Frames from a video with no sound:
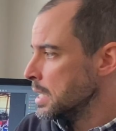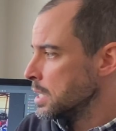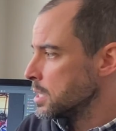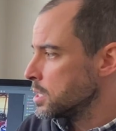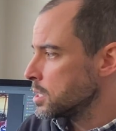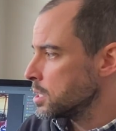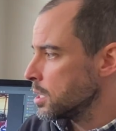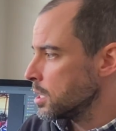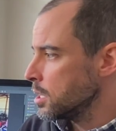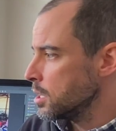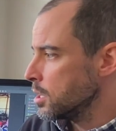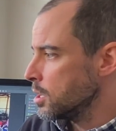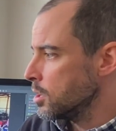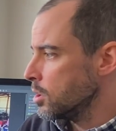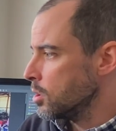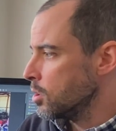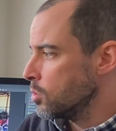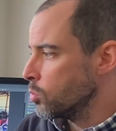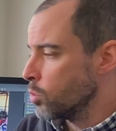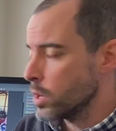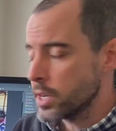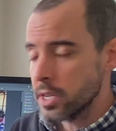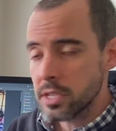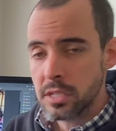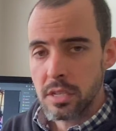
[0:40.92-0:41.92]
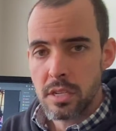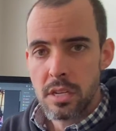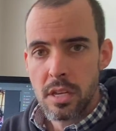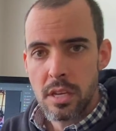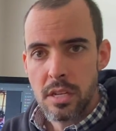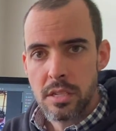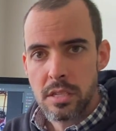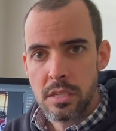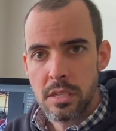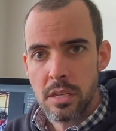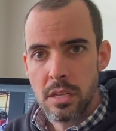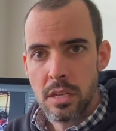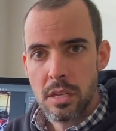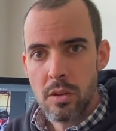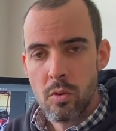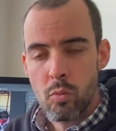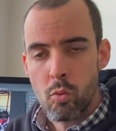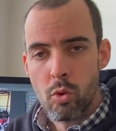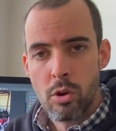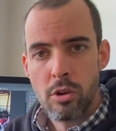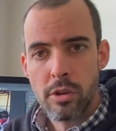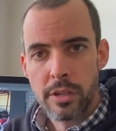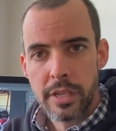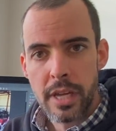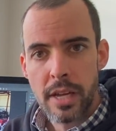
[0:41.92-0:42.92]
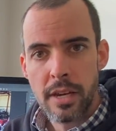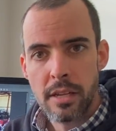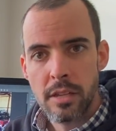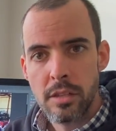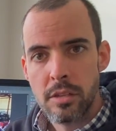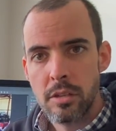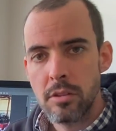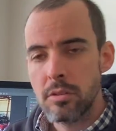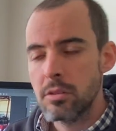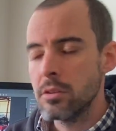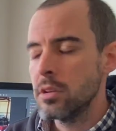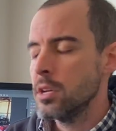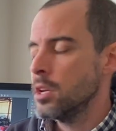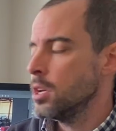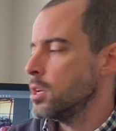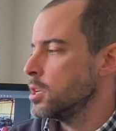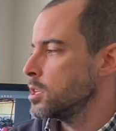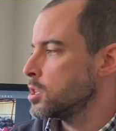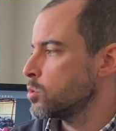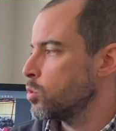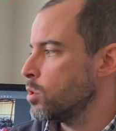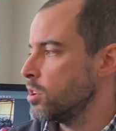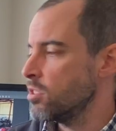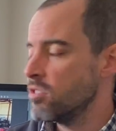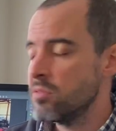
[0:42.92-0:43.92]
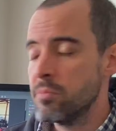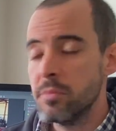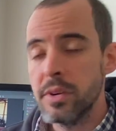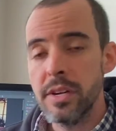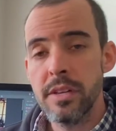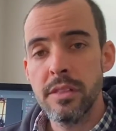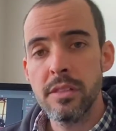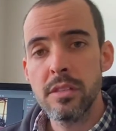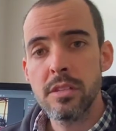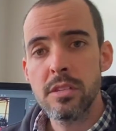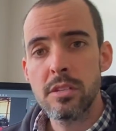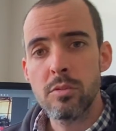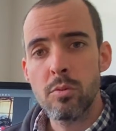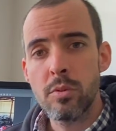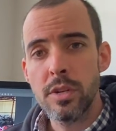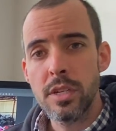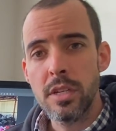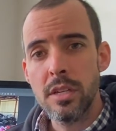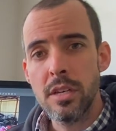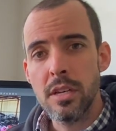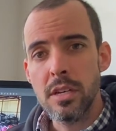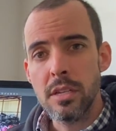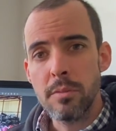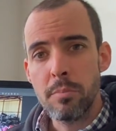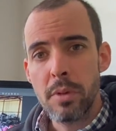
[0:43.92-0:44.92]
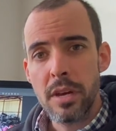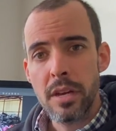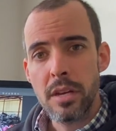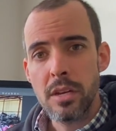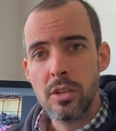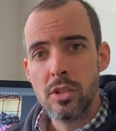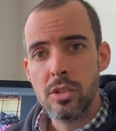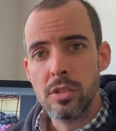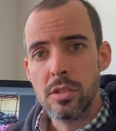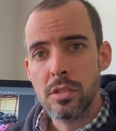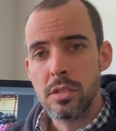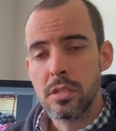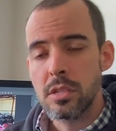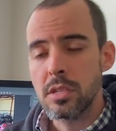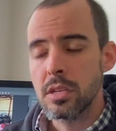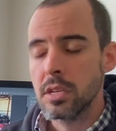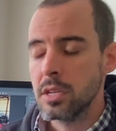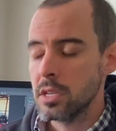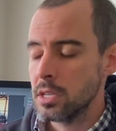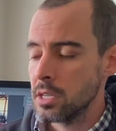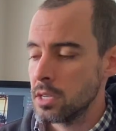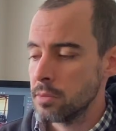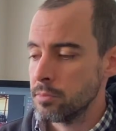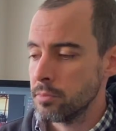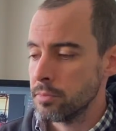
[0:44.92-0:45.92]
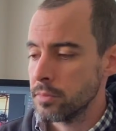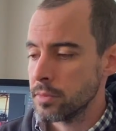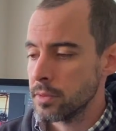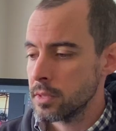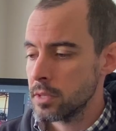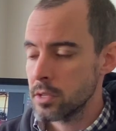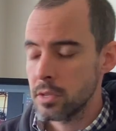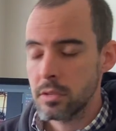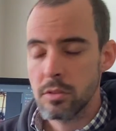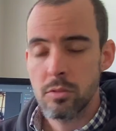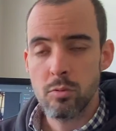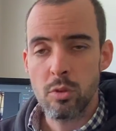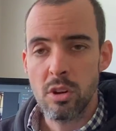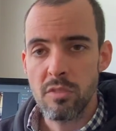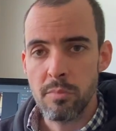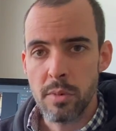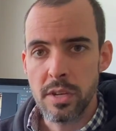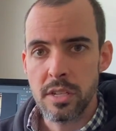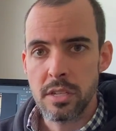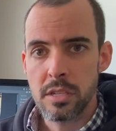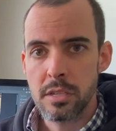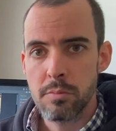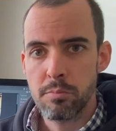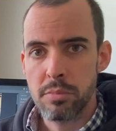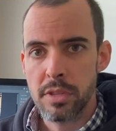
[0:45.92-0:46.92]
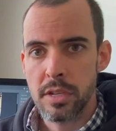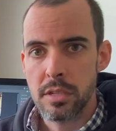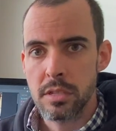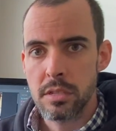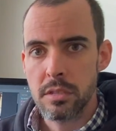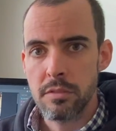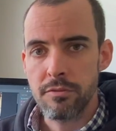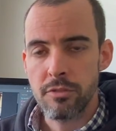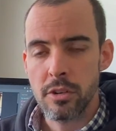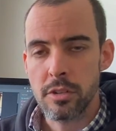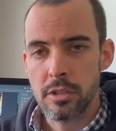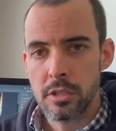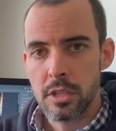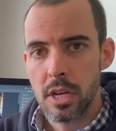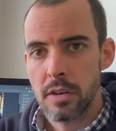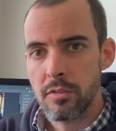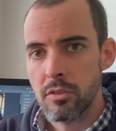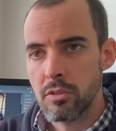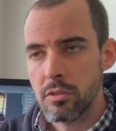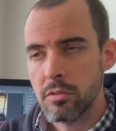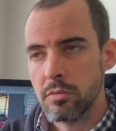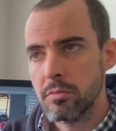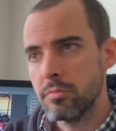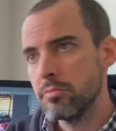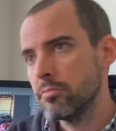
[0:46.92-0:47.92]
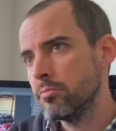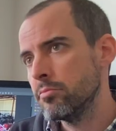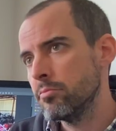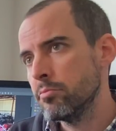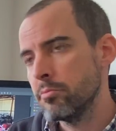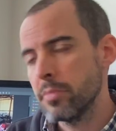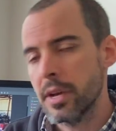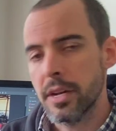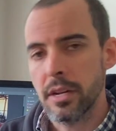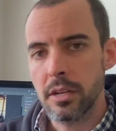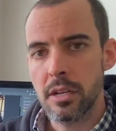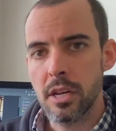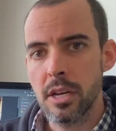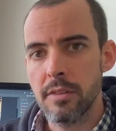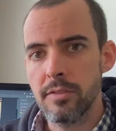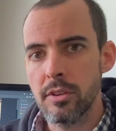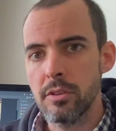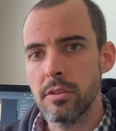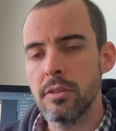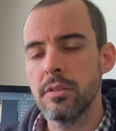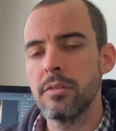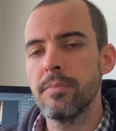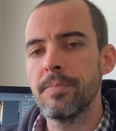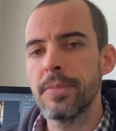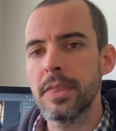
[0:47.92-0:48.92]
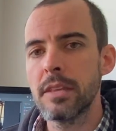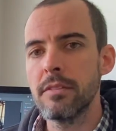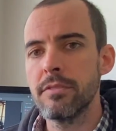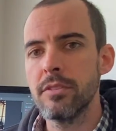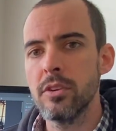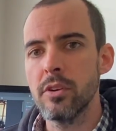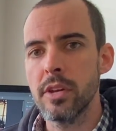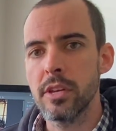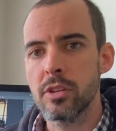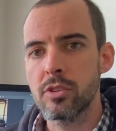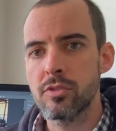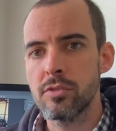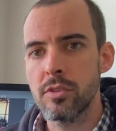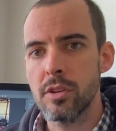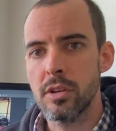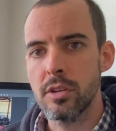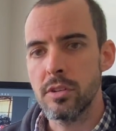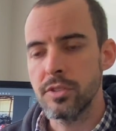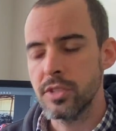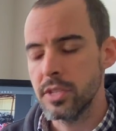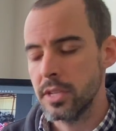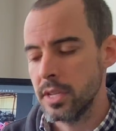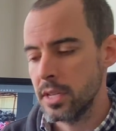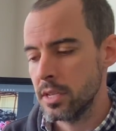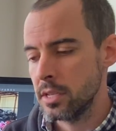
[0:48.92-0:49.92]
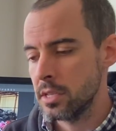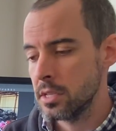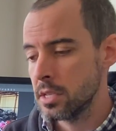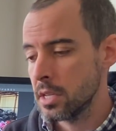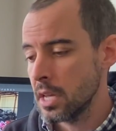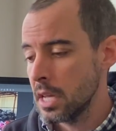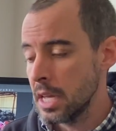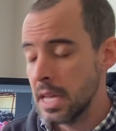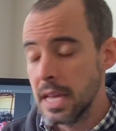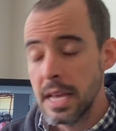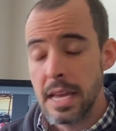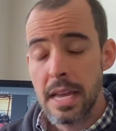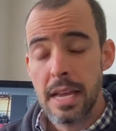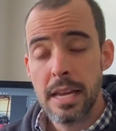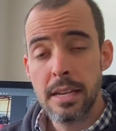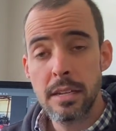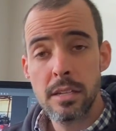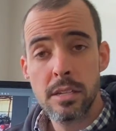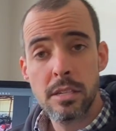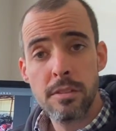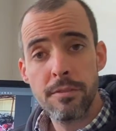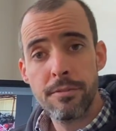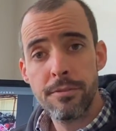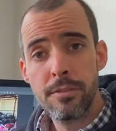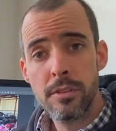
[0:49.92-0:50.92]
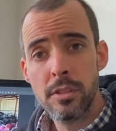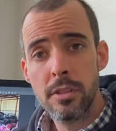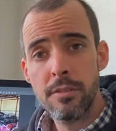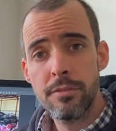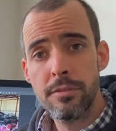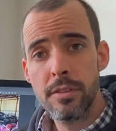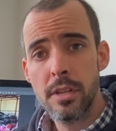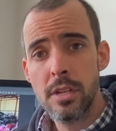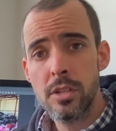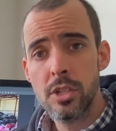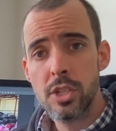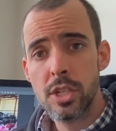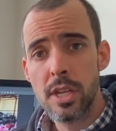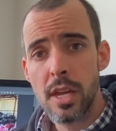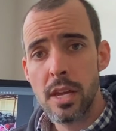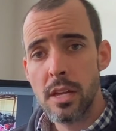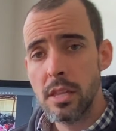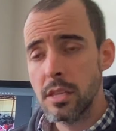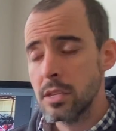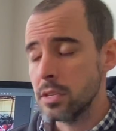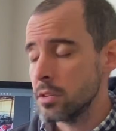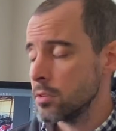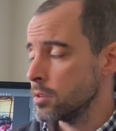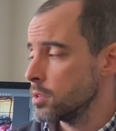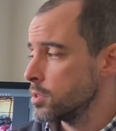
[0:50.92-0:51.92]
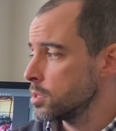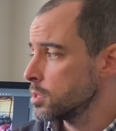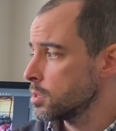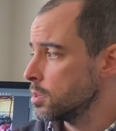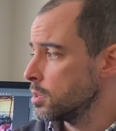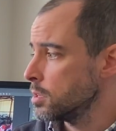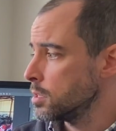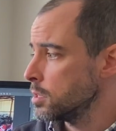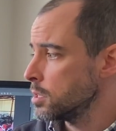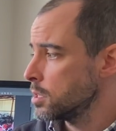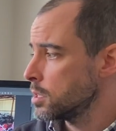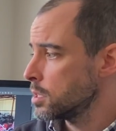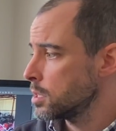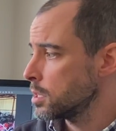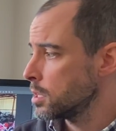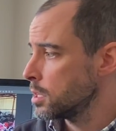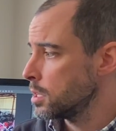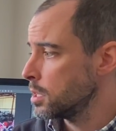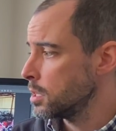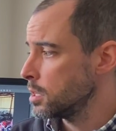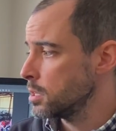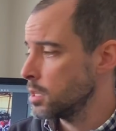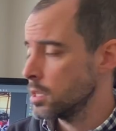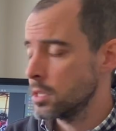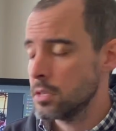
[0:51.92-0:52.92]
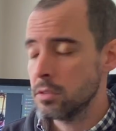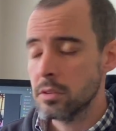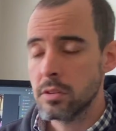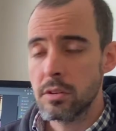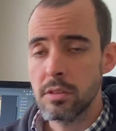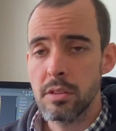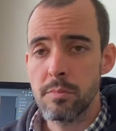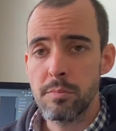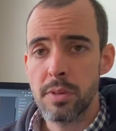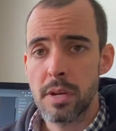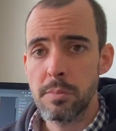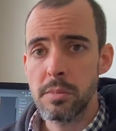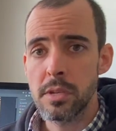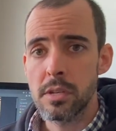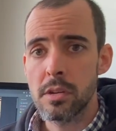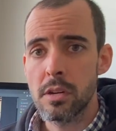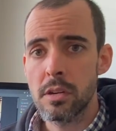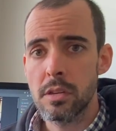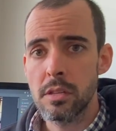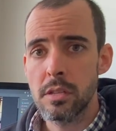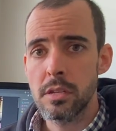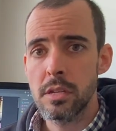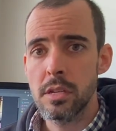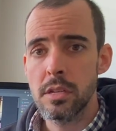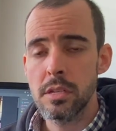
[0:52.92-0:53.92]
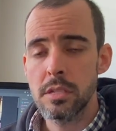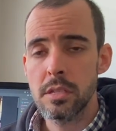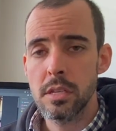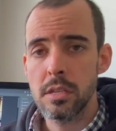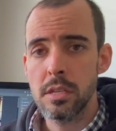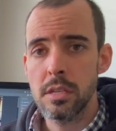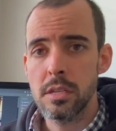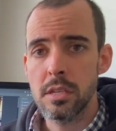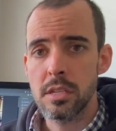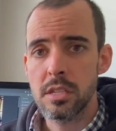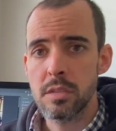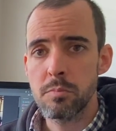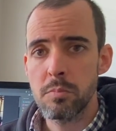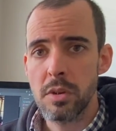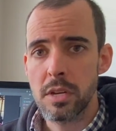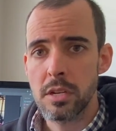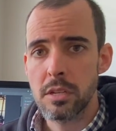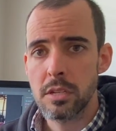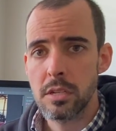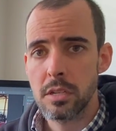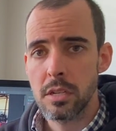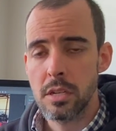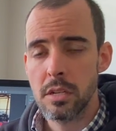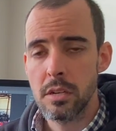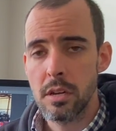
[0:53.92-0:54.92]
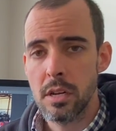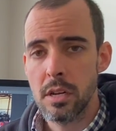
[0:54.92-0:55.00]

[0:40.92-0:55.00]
So what is it? It's a wall calendar, 12 months, 28 pages, 12 months plus the front cover, back cover, a few extra odds and ends, and it's a fully fledged calendar. It's got you know, all the public holidays that you'd expect